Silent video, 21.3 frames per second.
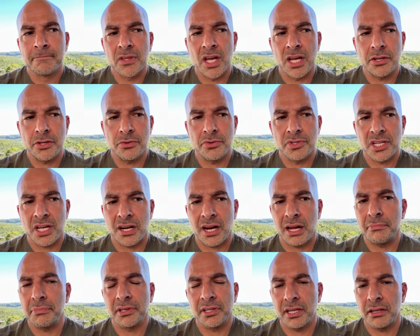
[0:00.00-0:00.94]
and you said,
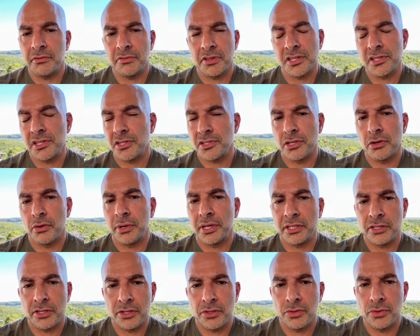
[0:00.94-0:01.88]
I believe this is
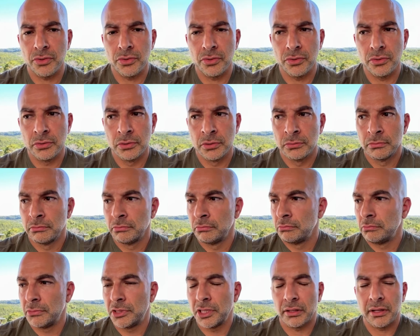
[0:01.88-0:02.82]
going to
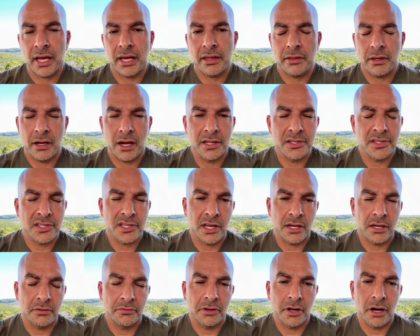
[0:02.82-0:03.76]
delay the
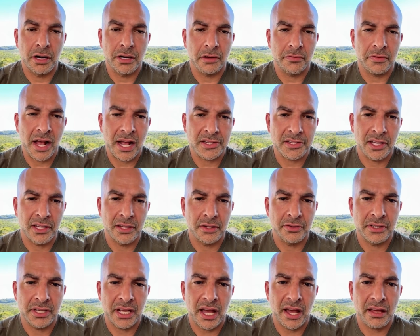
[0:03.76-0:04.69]
onset of
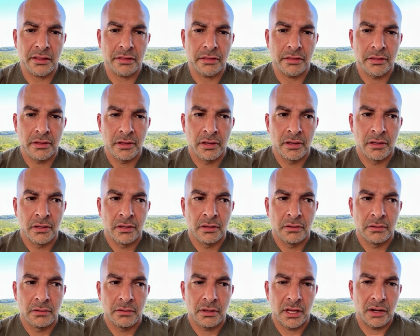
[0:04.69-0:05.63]
cardiovascular death,
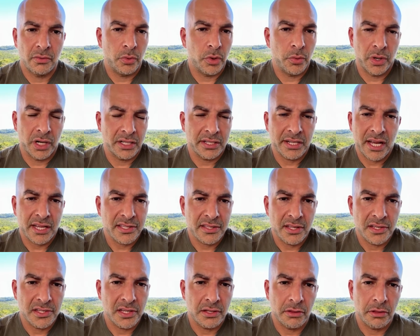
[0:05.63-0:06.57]
and we want to test
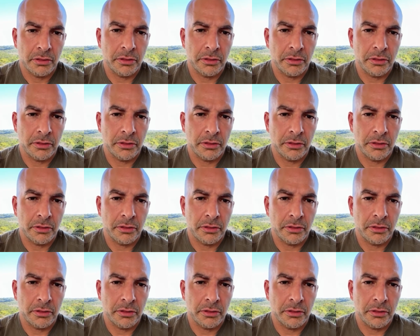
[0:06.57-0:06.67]
this in